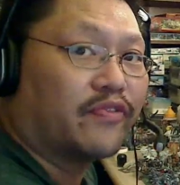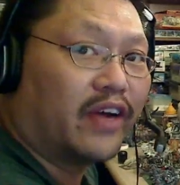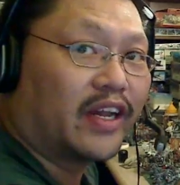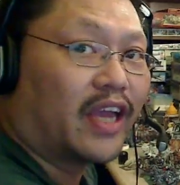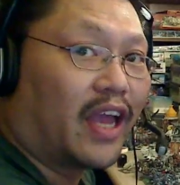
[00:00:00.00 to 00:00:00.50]
was a
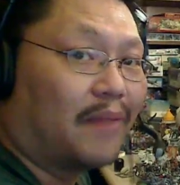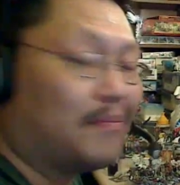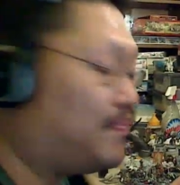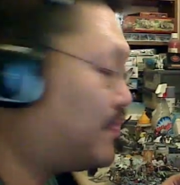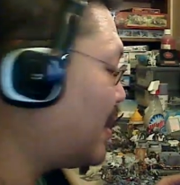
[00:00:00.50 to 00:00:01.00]
fun
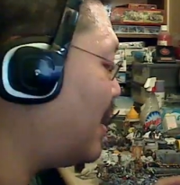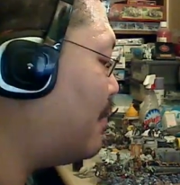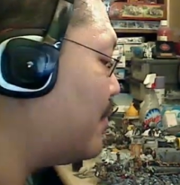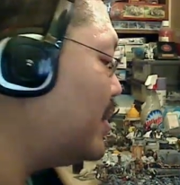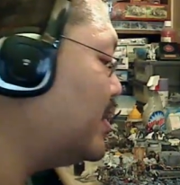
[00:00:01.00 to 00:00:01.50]
game.
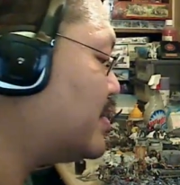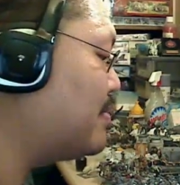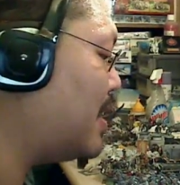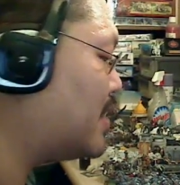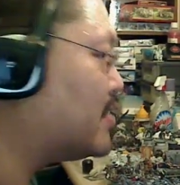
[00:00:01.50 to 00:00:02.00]
We used
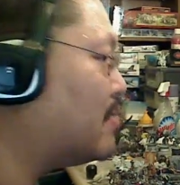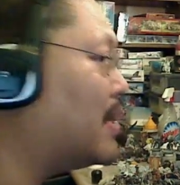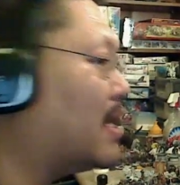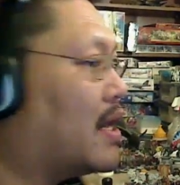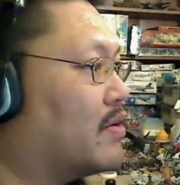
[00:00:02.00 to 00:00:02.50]
to make so
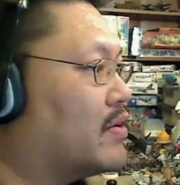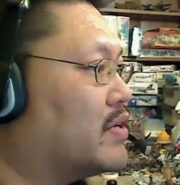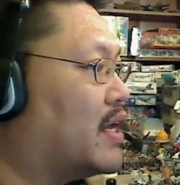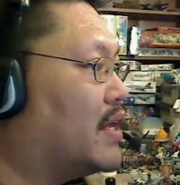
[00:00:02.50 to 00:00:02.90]
many characters